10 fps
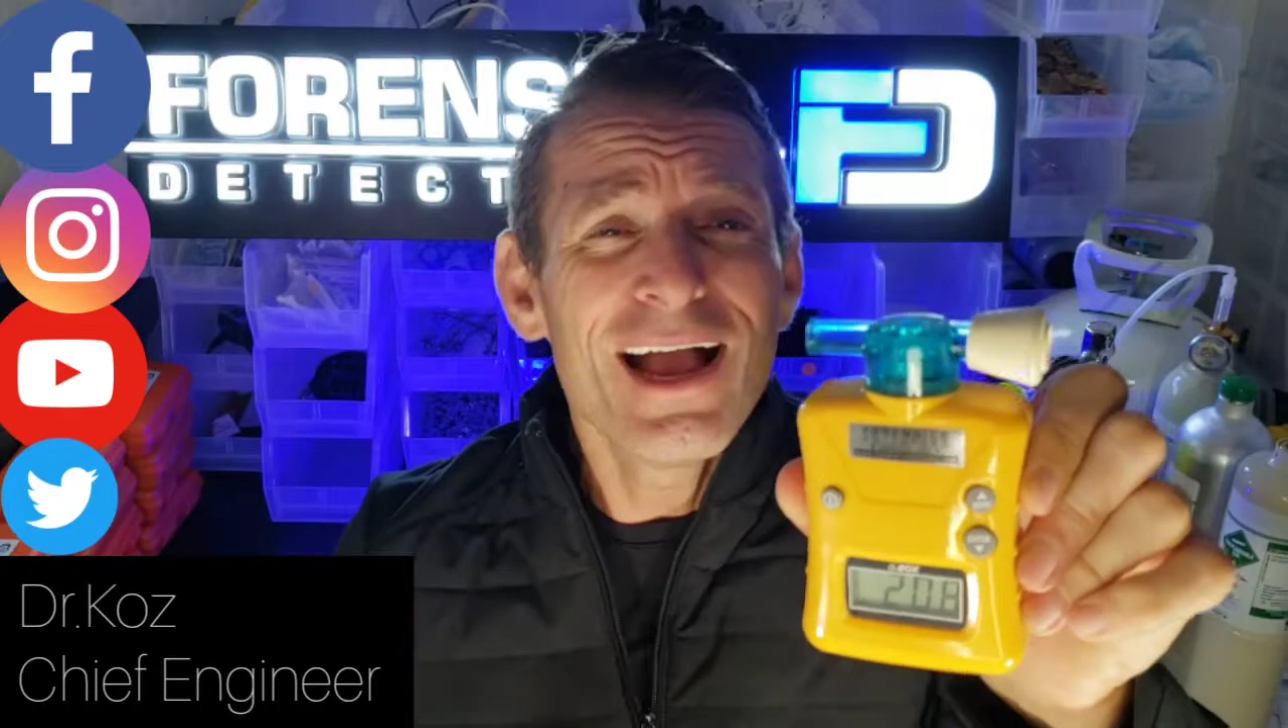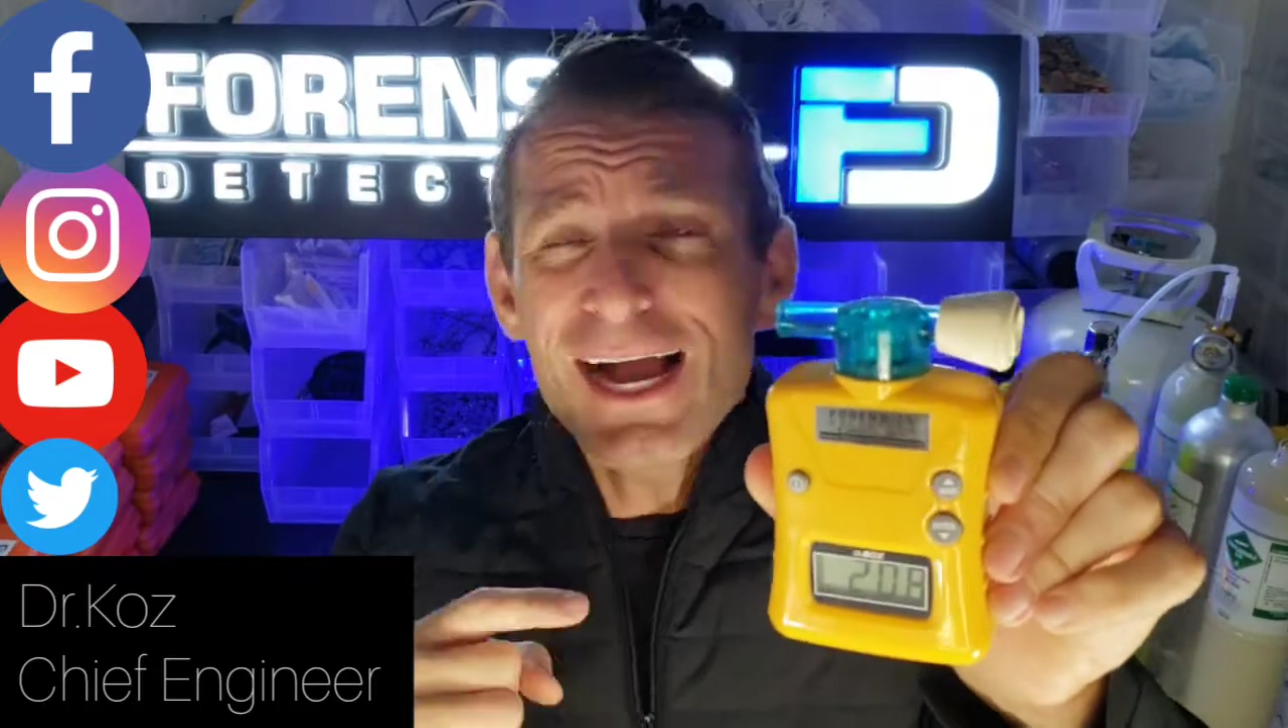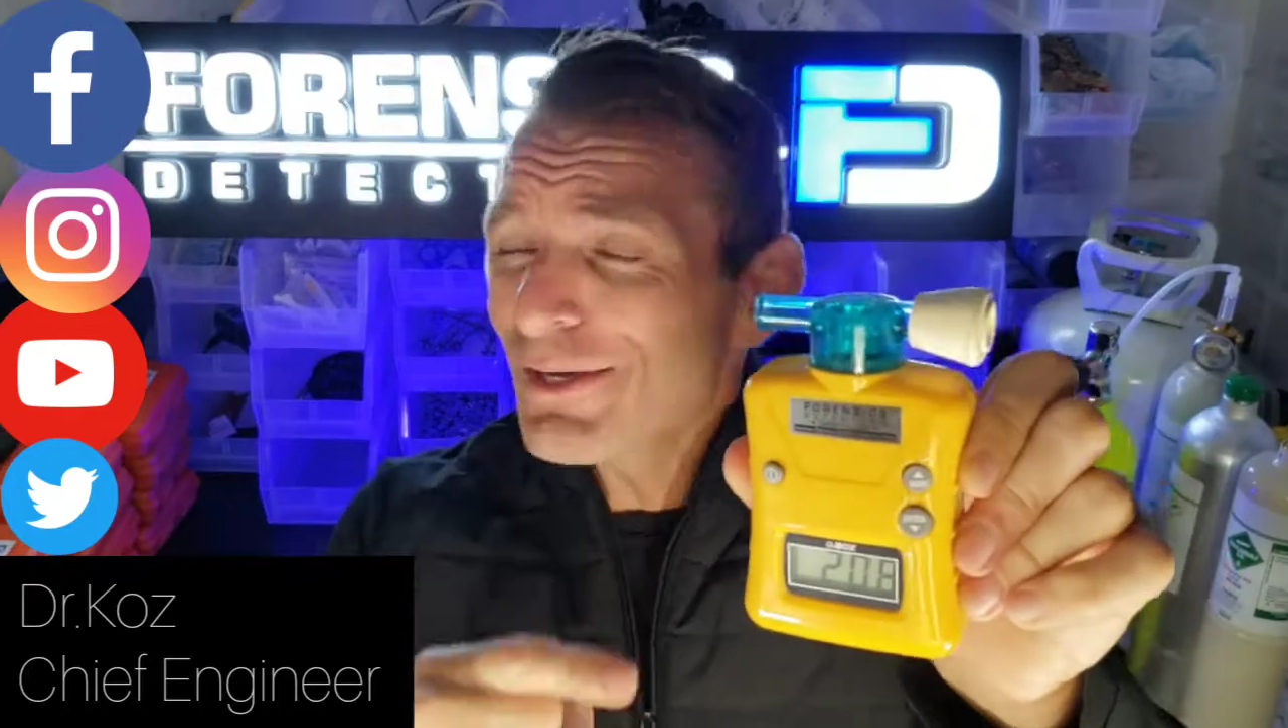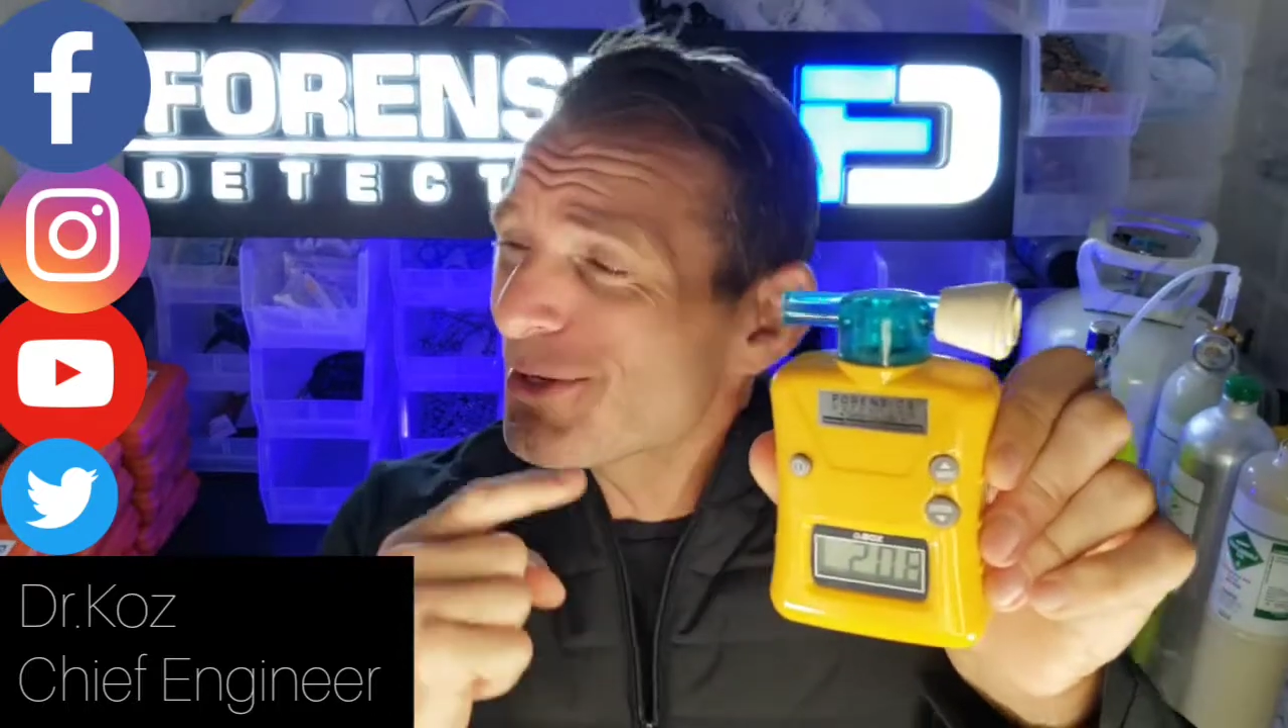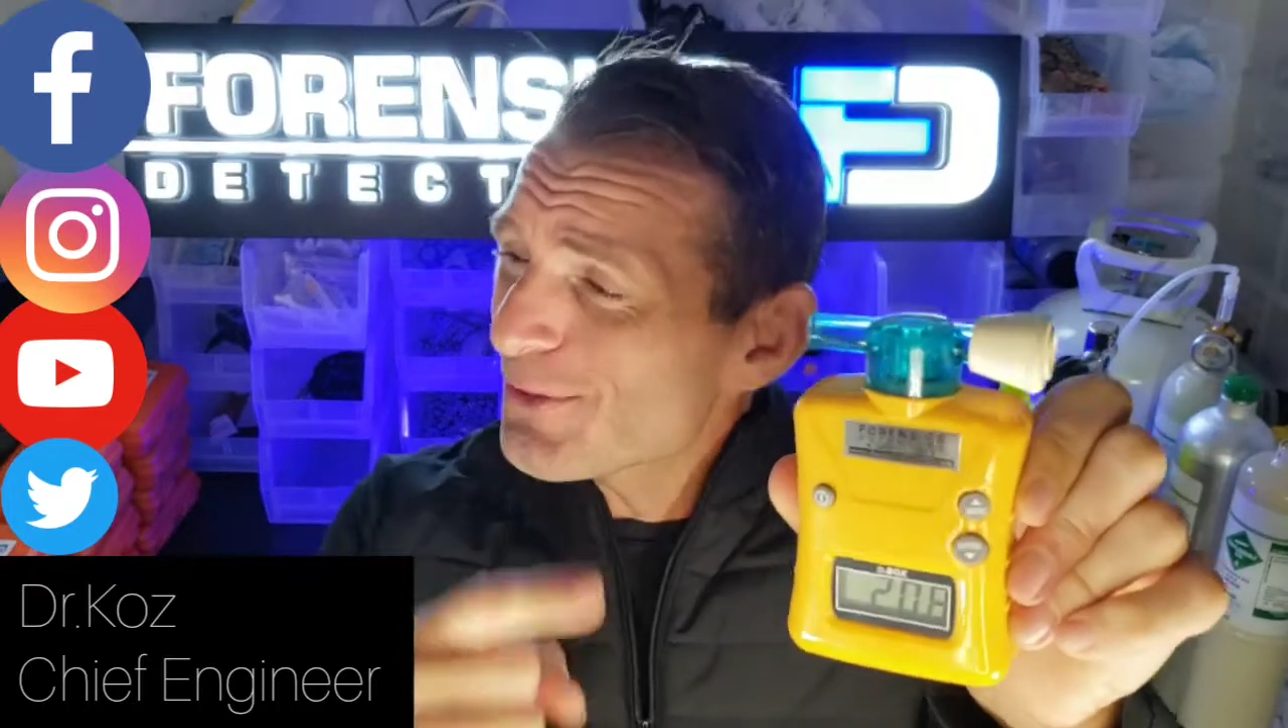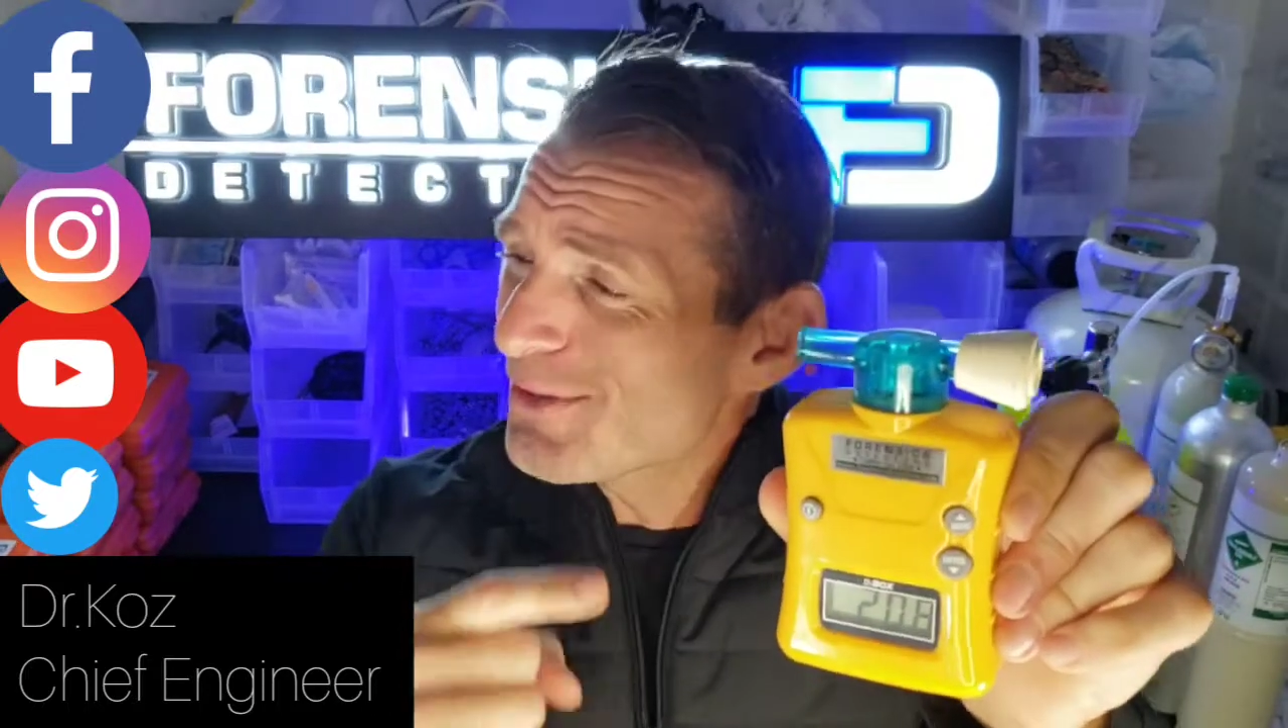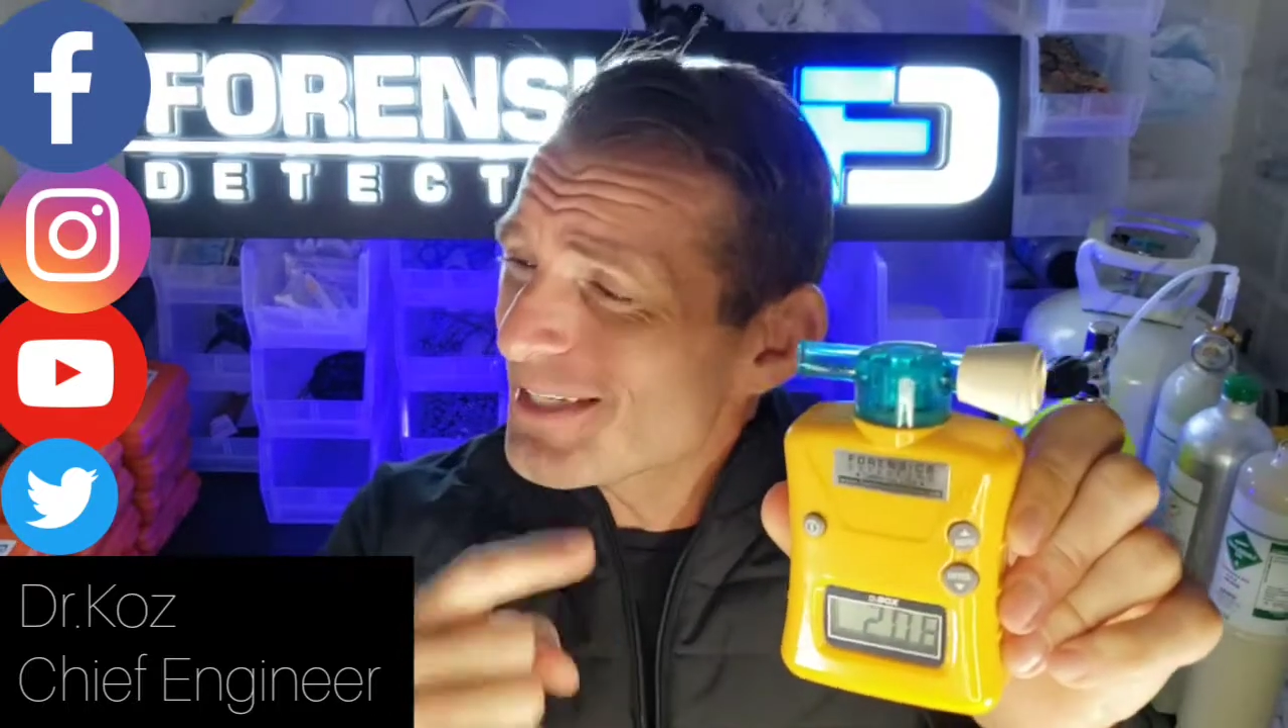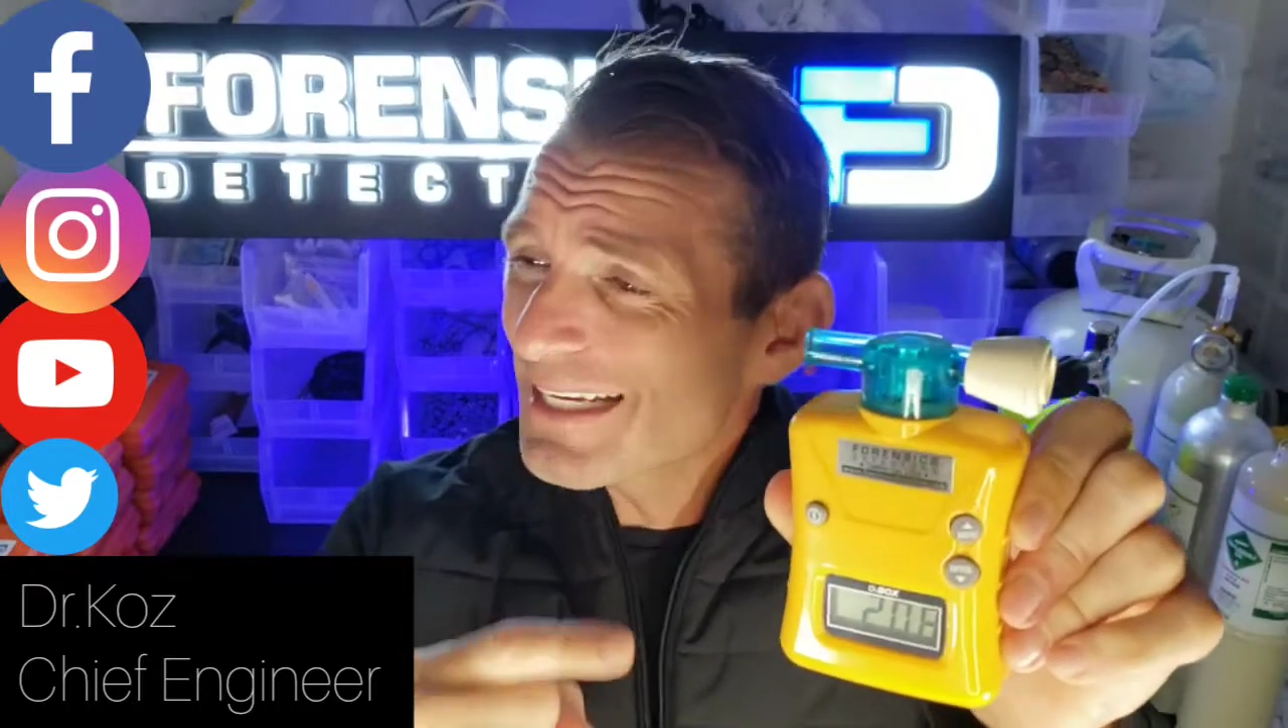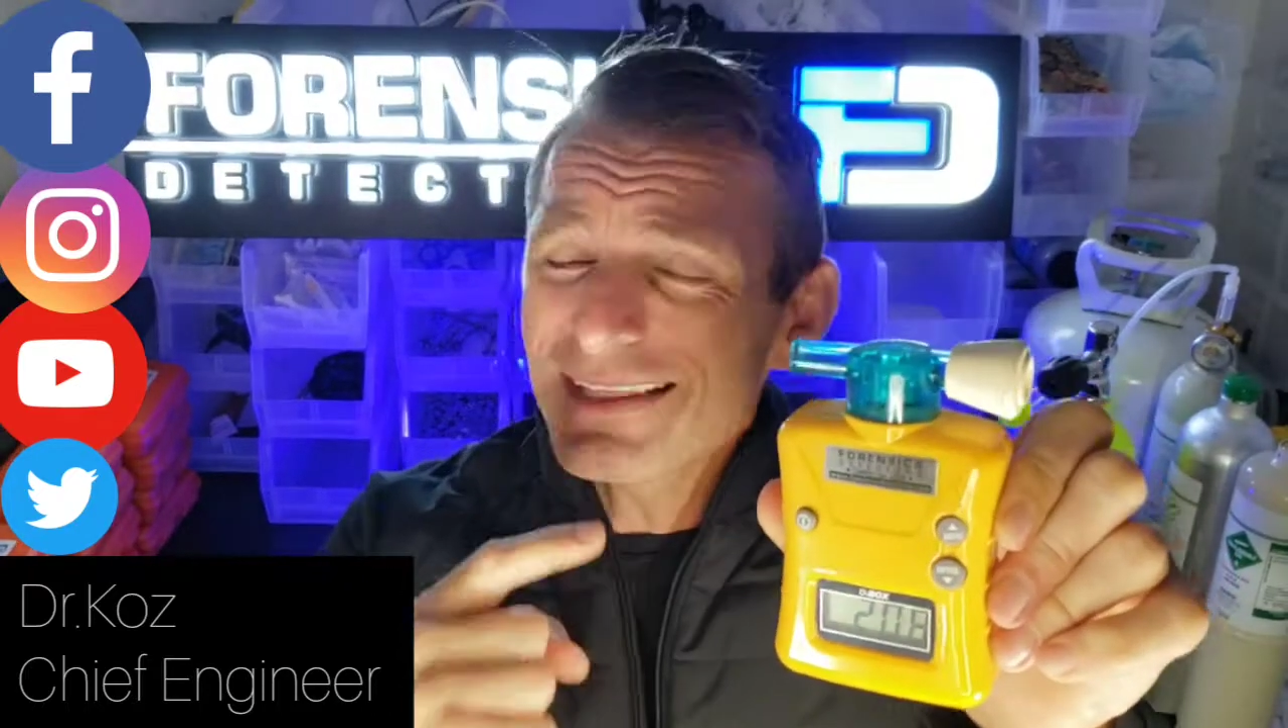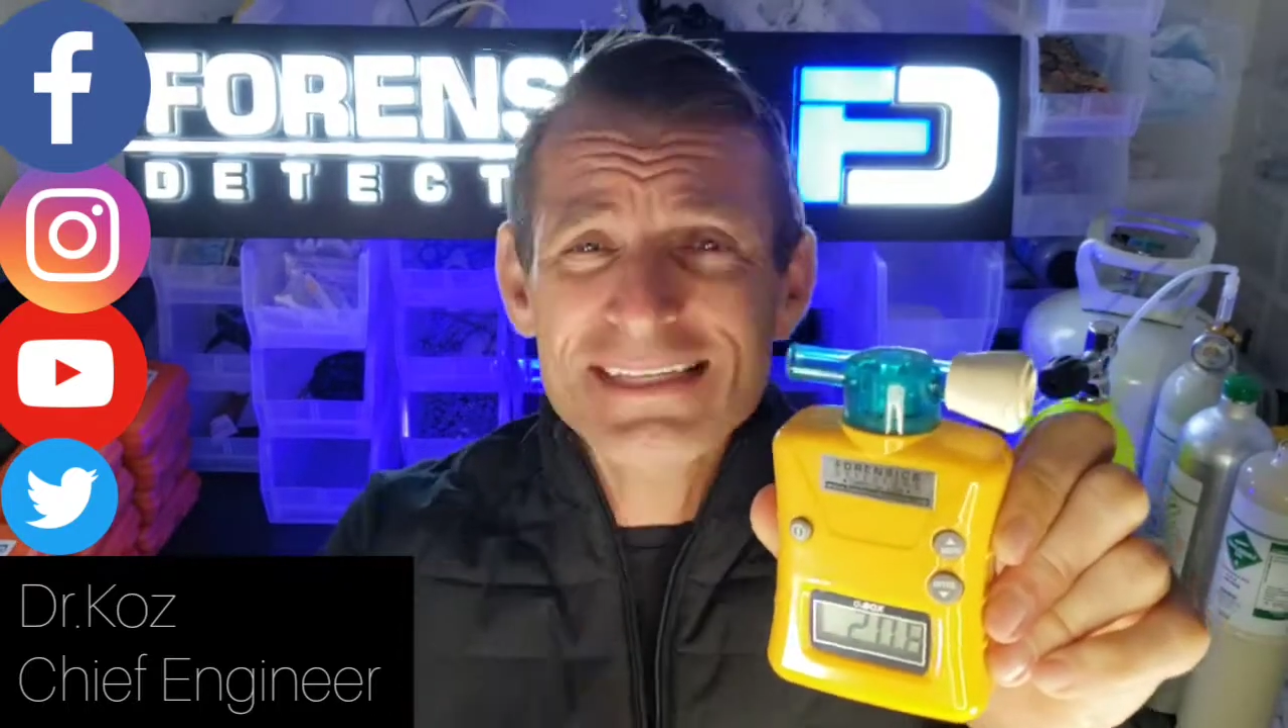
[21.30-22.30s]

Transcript: are you using in